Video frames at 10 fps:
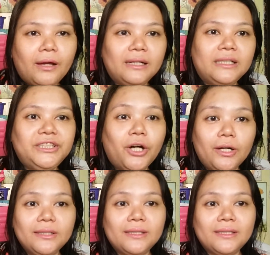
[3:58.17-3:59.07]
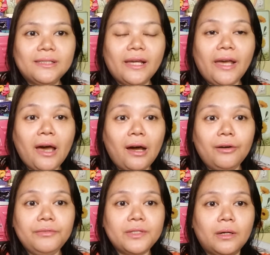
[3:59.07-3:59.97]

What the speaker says: yarns that I have,